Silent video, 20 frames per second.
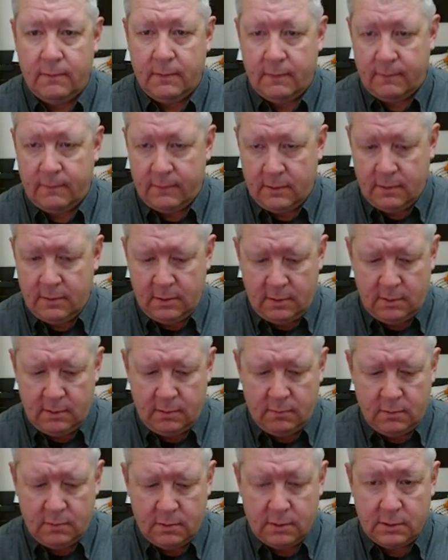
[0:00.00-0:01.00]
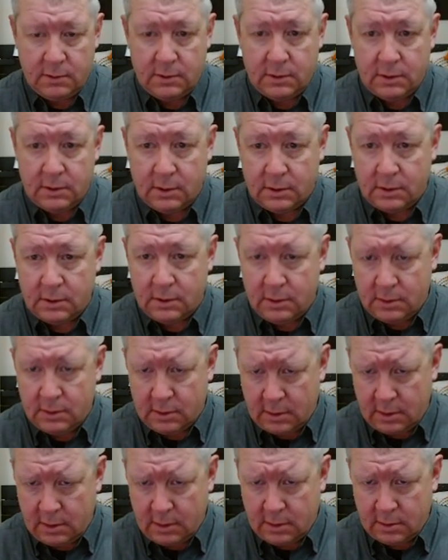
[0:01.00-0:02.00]
50. 160
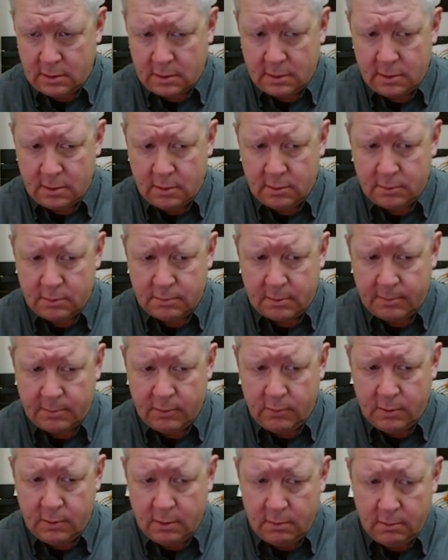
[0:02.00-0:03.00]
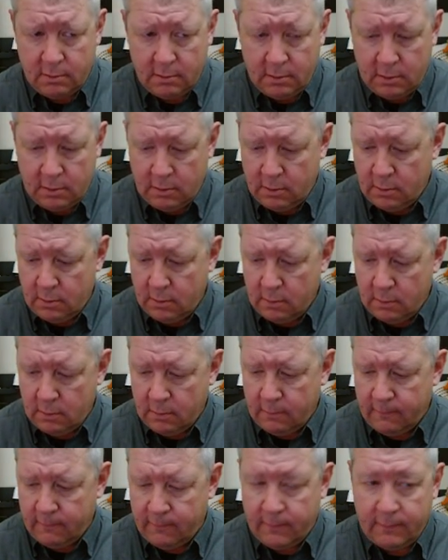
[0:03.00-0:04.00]
is getting us close, probably
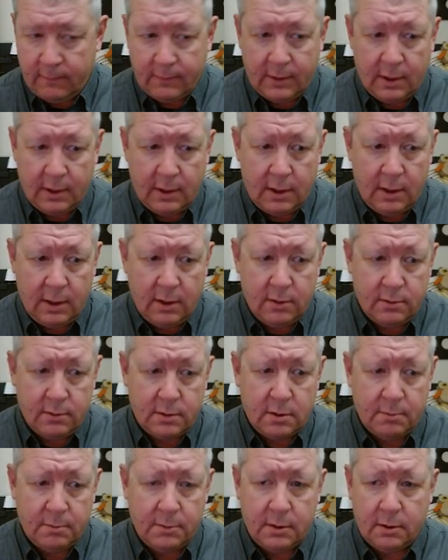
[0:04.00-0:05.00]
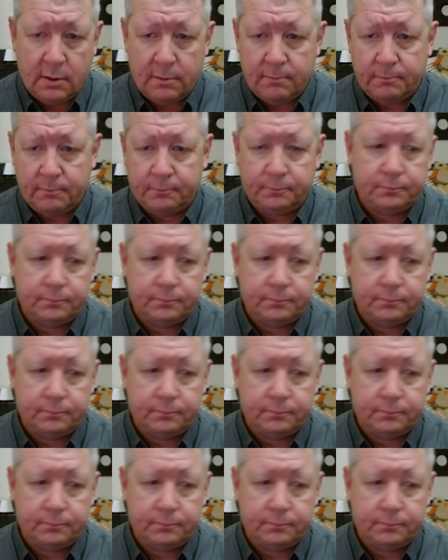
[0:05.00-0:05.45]
158 or something.